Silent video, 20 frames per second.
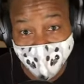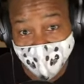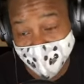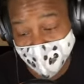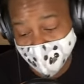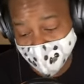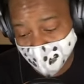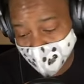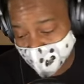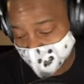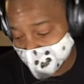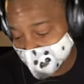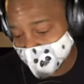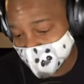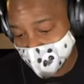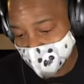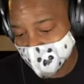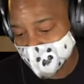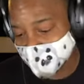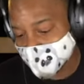Because at the
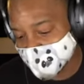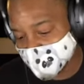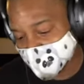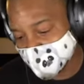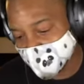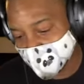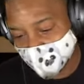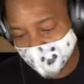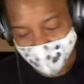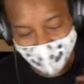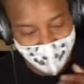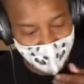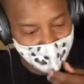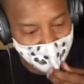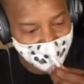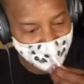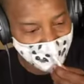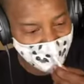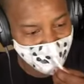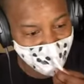time, I was young and
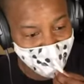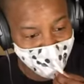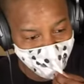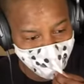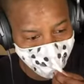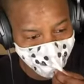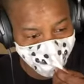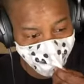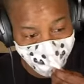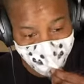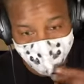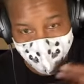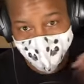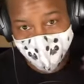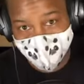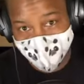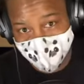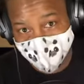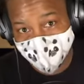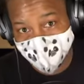arrogant, and I was getting bullied a
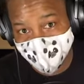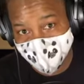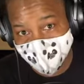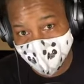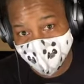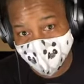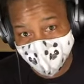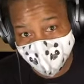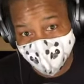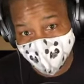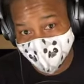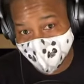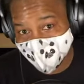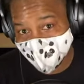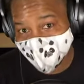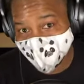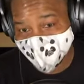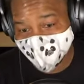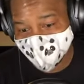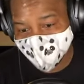lot, so I used to
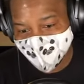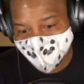hate.